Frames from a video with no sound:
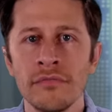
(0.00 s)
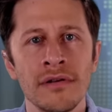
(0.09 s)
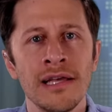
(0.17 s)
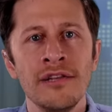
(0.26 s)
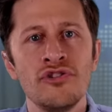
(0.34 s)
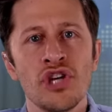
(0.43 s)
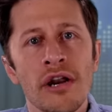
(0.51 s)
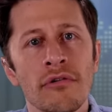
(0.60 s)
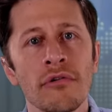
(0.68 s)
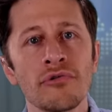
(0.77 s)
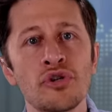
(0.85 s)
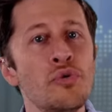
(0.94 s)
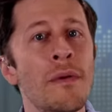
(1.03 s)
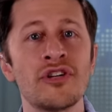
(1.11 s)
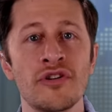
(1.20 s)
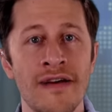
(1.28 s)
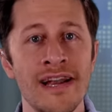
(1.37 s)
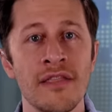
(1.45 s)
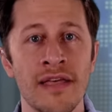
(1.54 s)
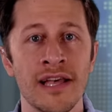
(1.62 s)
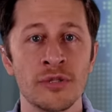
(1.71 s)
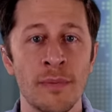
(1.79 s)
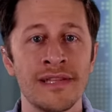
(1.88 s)
In general, too much of
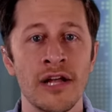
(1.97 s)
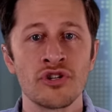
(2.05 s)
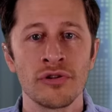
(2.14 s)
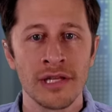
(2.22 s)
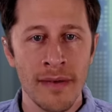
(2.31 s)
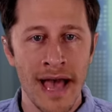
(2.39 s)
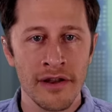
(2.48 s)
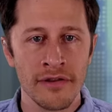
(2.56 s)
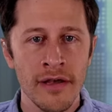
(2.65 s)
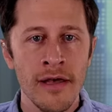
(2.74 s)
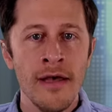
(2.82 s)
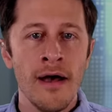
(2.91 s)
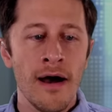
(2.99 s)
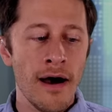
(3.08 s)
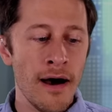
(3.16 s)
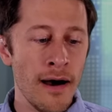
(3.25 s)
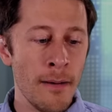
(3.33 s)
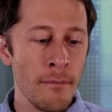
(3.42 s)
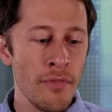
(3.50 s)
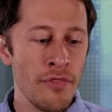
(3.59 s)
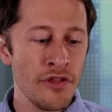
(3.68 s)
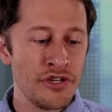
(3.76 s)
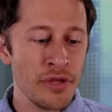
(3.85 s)
anything is potentially bad. Uh,
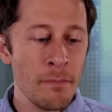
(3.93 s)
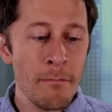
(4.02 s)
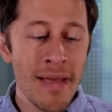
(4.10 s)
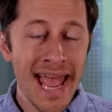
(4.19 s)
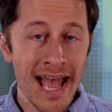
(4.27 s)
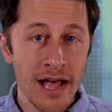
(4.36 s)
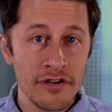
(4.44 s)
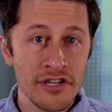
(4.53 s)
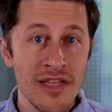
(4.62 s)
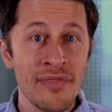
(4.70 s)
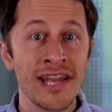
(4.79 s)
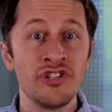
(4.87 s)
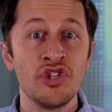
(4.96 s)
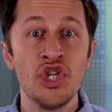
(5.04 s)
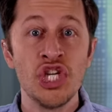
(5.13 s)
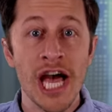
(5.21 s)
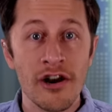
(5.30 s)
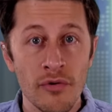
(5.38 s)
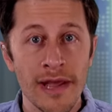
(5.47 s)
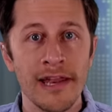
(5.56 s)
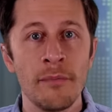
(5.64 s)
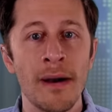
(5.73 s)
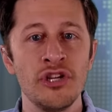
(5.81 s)
the demand that is
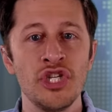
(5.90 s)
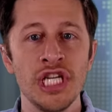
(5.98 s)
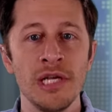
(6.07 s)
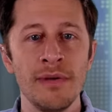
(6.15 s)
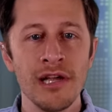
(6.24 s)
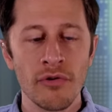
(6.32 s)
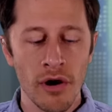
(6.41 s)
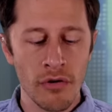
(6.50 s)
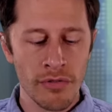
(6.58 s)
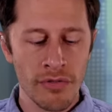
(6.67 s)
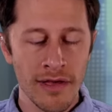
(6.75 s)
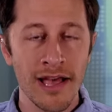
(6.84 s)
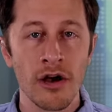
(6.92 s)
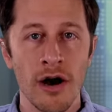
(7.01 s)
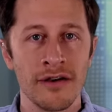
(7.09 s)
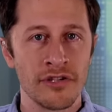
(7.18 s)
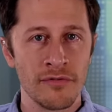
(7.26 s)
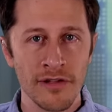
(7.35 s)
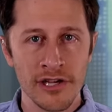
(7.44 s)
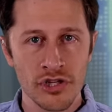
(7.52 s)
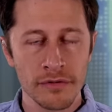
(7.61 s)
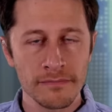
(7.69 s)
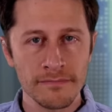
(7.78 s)
generated by GDP growth can cause
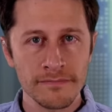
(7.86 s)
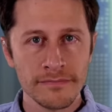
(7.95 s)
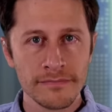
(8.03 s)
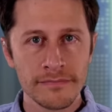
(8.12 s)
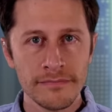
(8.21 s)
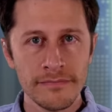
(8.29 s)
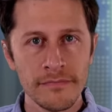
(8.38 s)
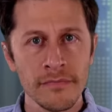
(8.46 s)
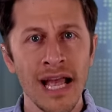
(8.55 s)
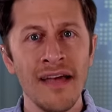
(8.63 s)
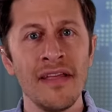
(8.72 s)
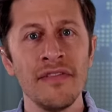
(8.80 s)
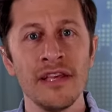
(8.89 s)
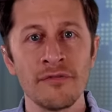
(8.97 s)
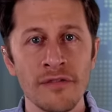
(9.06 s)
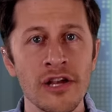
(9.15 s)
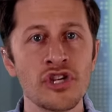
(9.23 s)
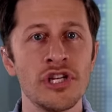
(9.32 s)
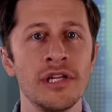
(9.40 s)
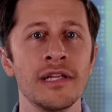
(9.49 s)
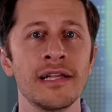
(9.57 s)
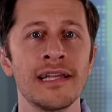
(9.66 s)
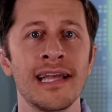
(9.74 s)
inflation. And then the
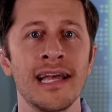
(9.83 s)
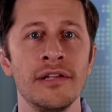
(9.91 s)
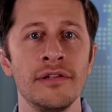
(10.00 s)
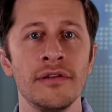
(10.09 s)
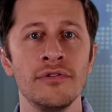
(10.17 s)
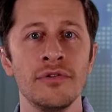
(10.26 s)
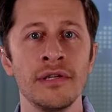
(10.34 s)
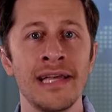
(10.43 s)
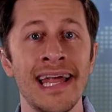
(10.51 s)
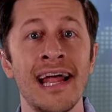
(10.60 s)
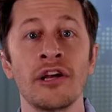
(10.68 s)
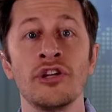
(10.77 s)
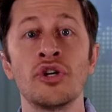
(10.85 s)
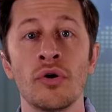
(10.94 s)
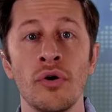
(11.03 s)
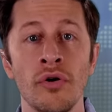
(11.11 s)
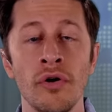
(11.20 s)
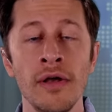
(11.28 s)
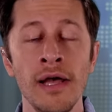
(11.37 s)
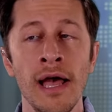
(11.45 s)
inflation can get out of control